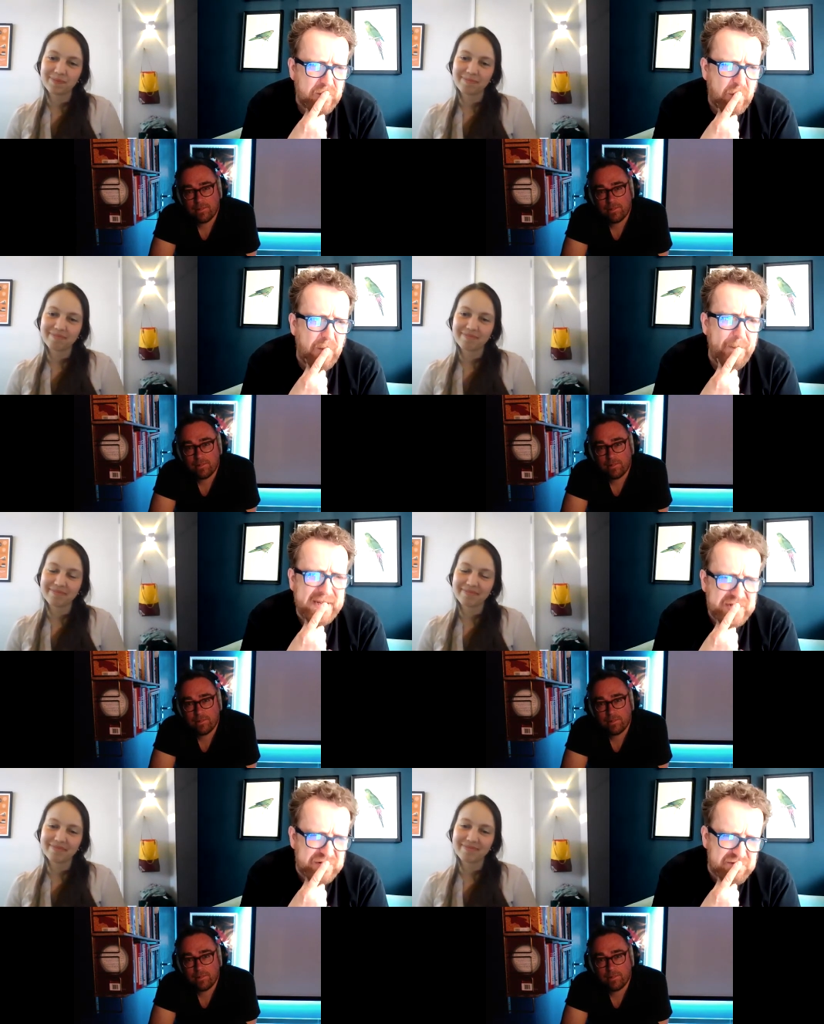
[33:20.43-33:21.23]
Speaker 1: What
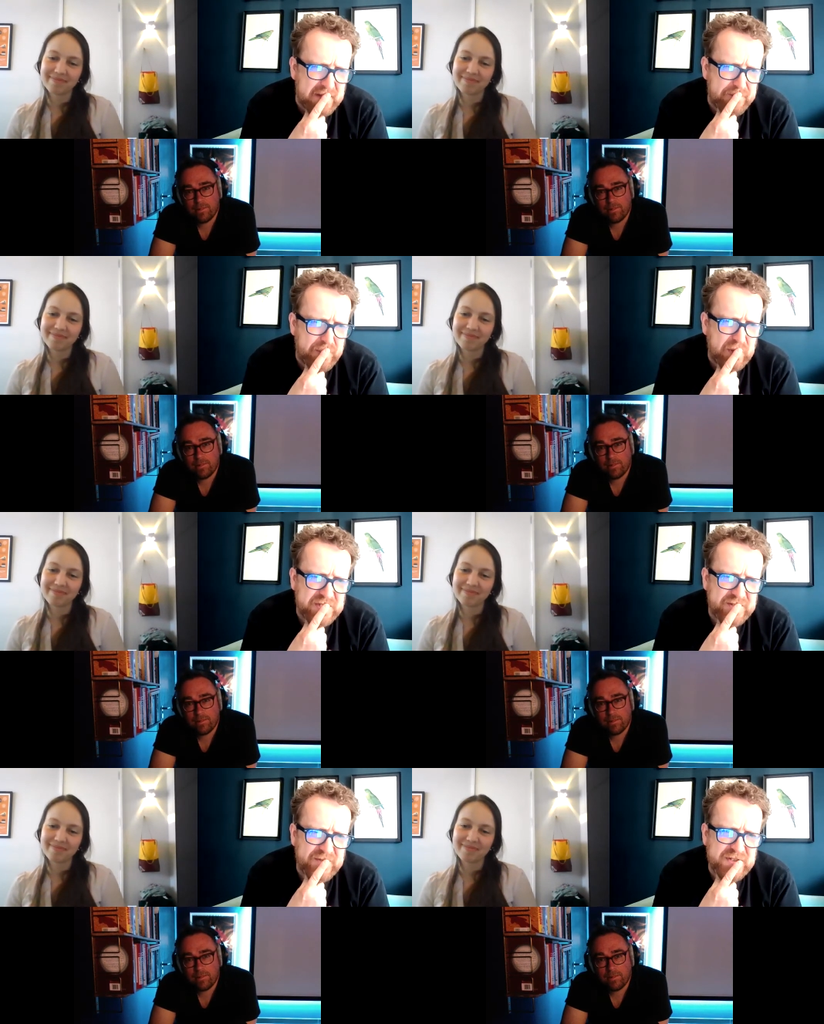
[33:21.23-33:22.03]
made you write
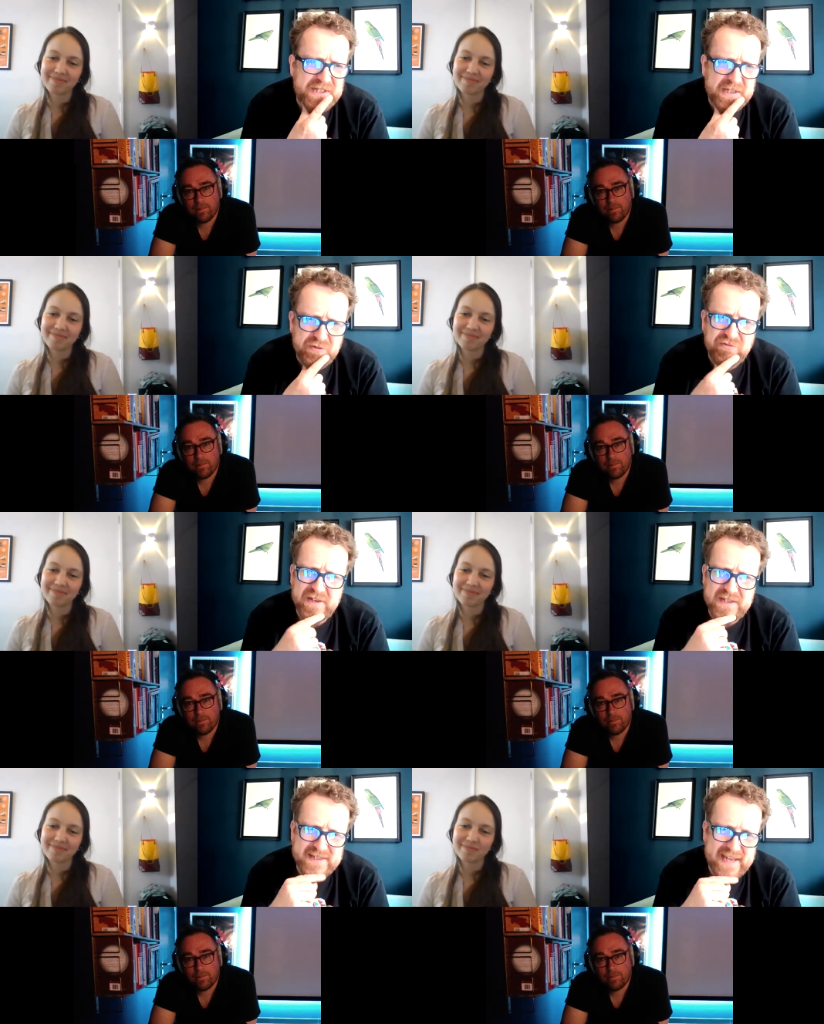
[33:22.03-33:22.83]
books for
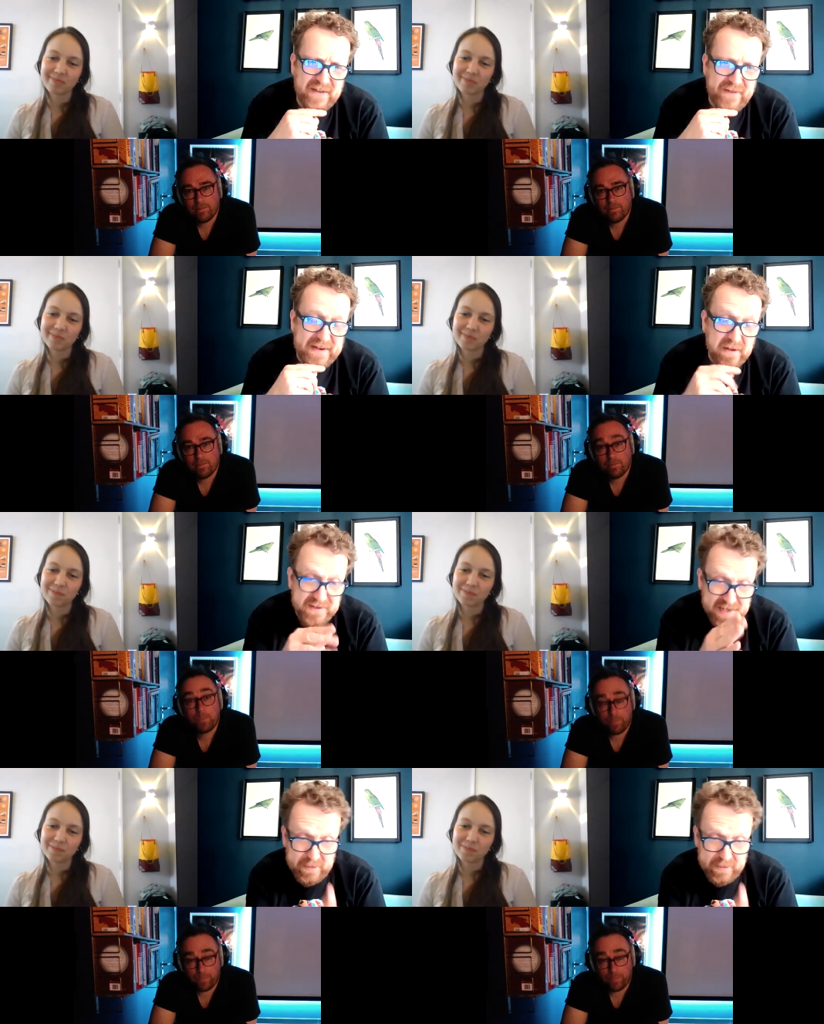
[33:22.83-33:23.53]
children instead of adults?